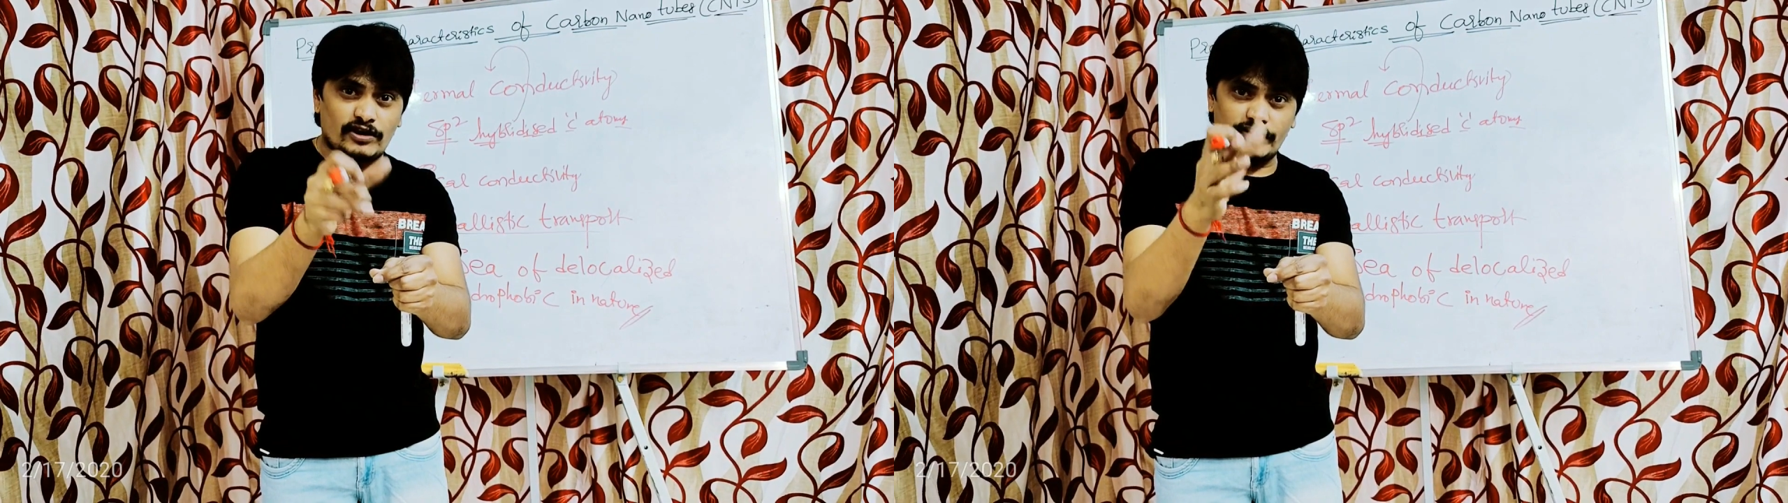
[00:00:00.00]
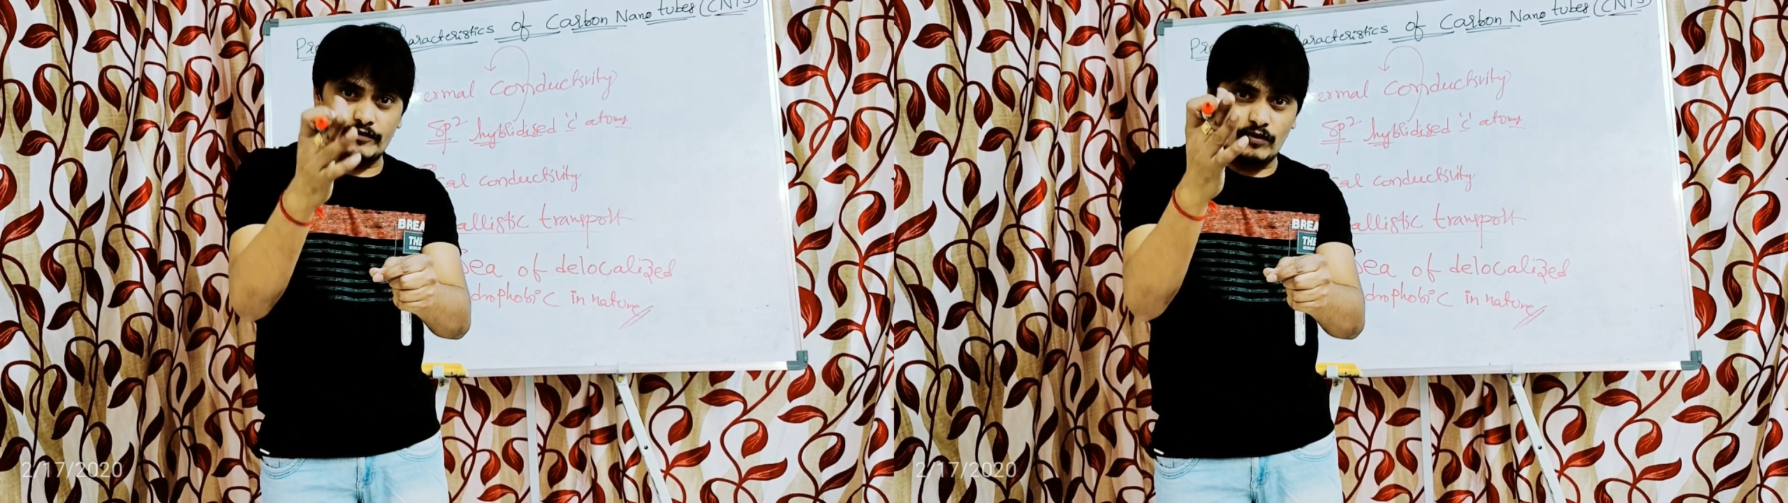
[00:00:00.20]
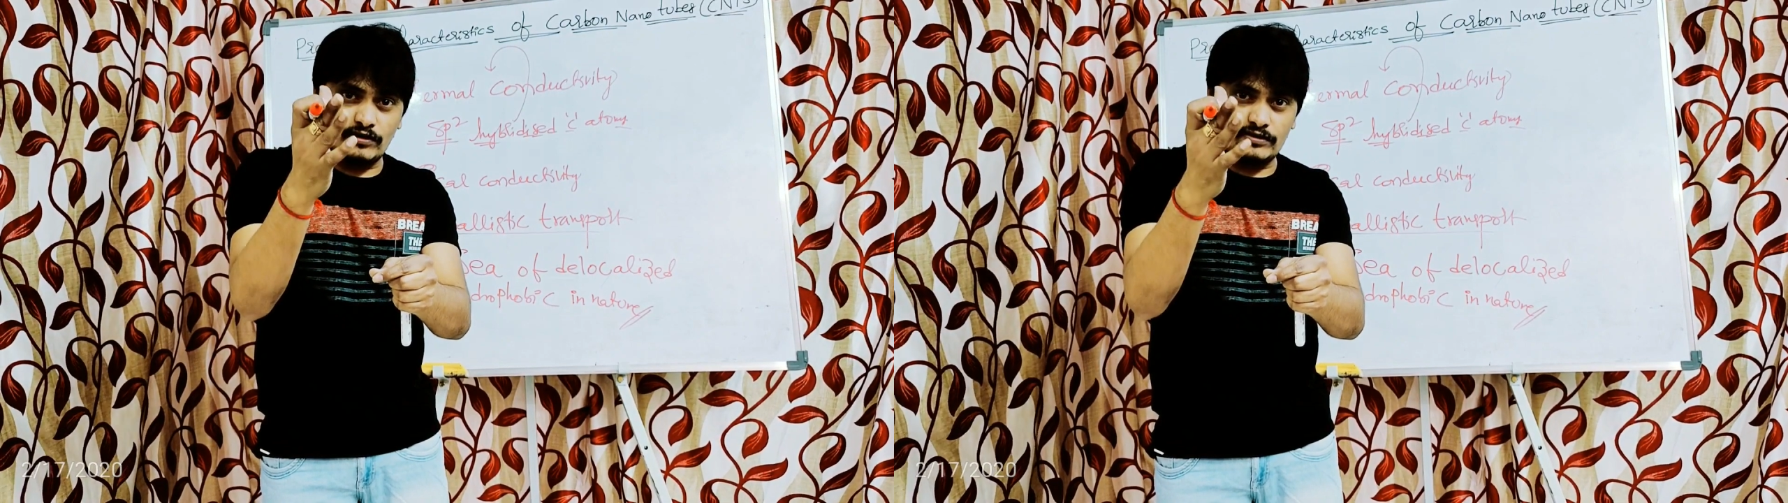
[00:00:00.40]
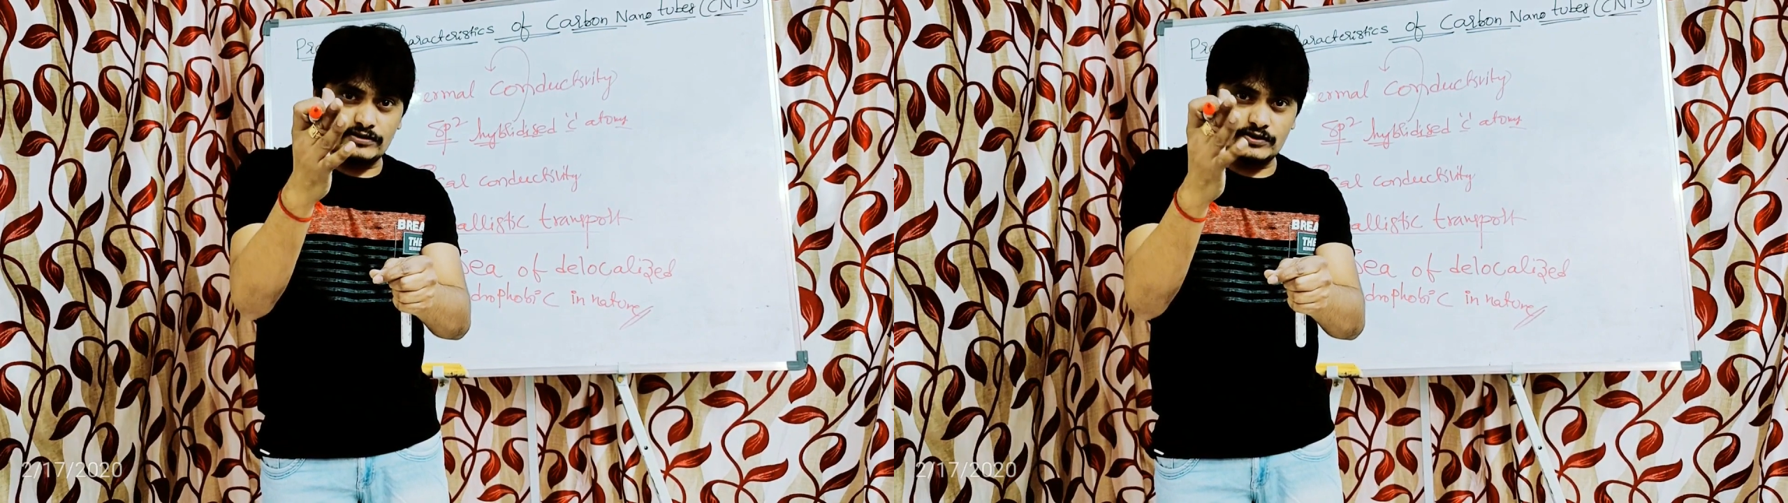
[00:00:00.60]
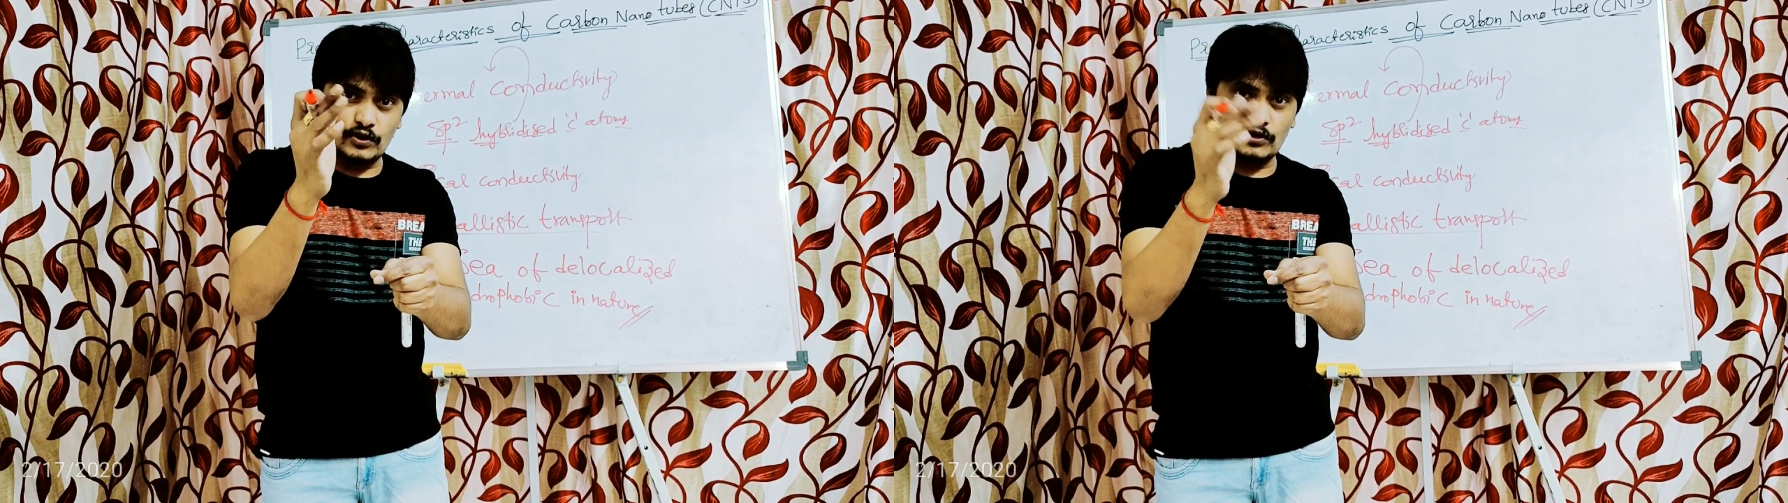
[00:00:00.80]
it won't be
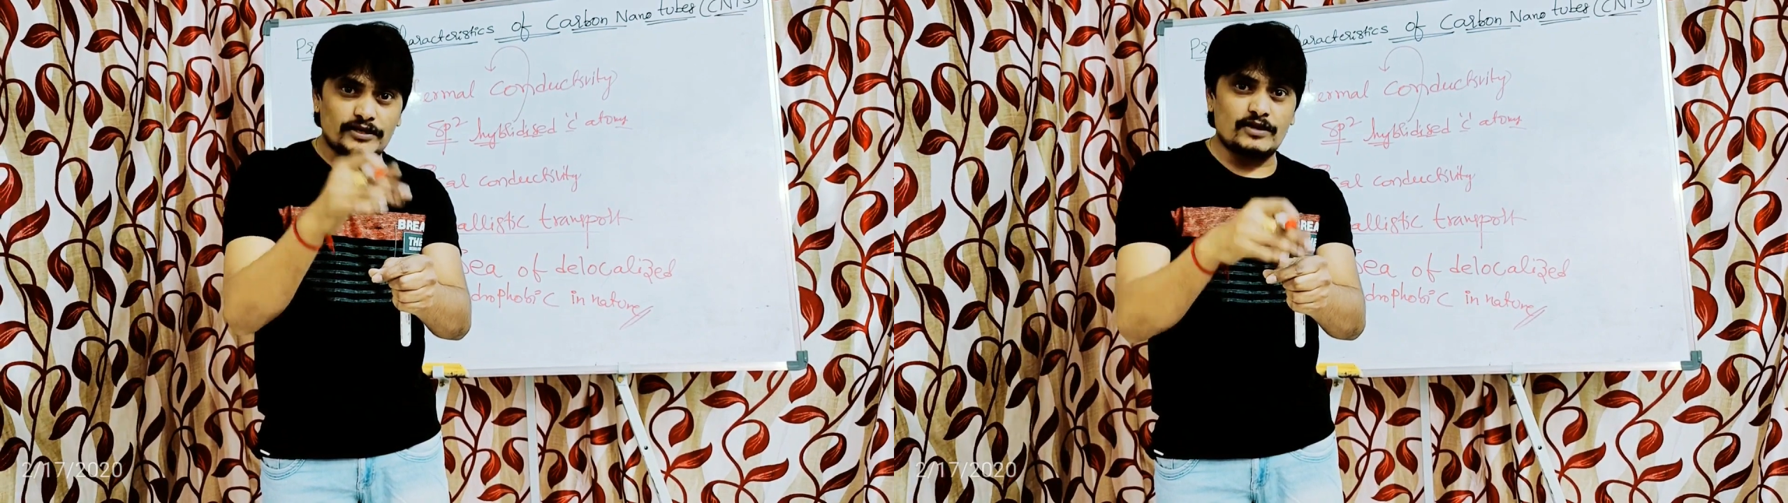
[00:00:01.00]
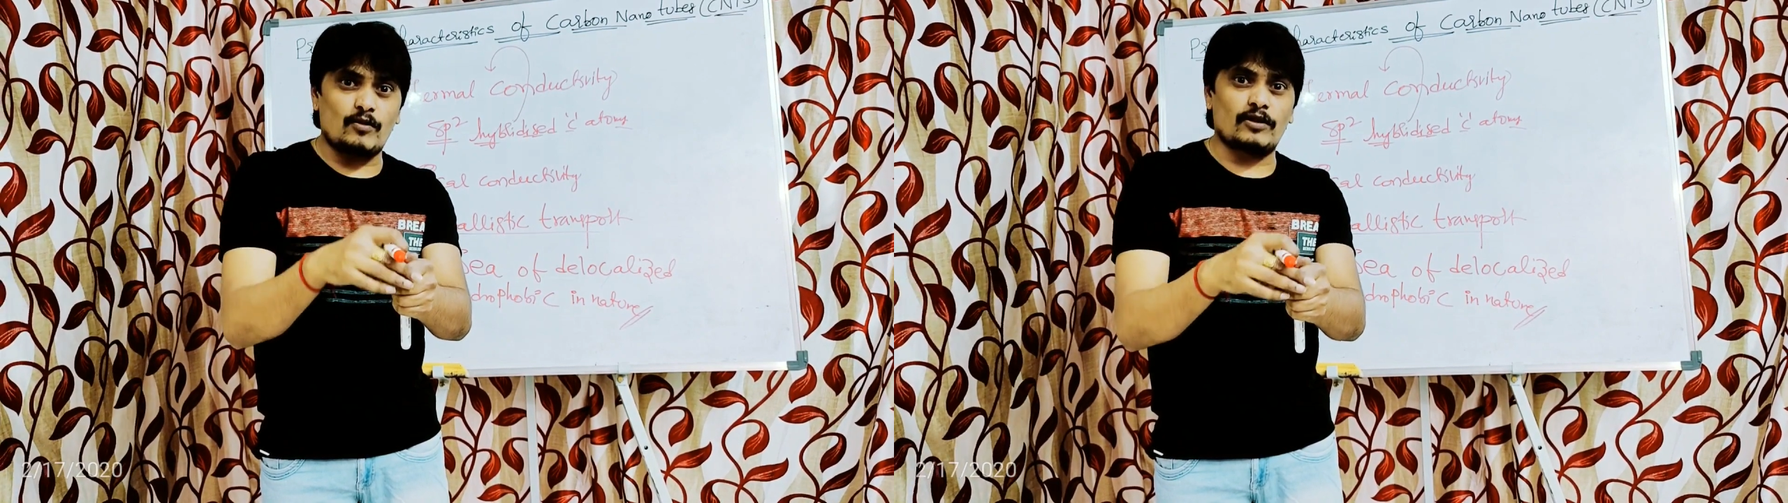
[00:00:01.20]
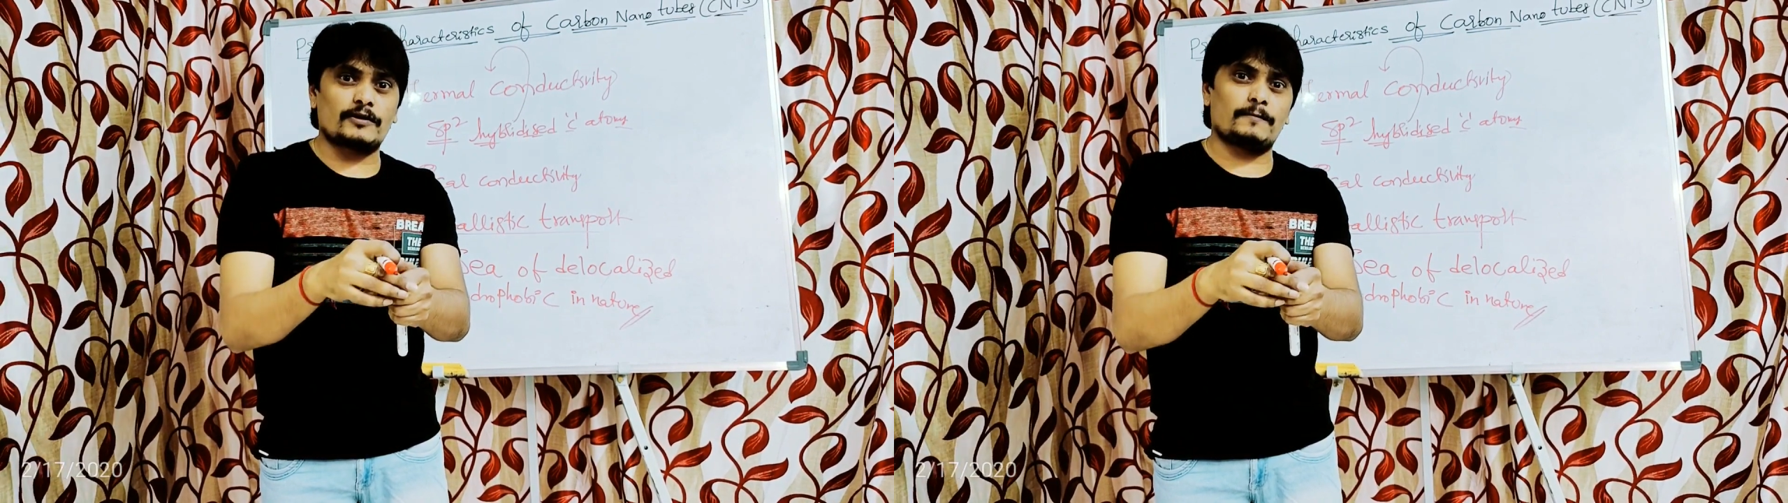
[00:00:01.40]
soluble in the water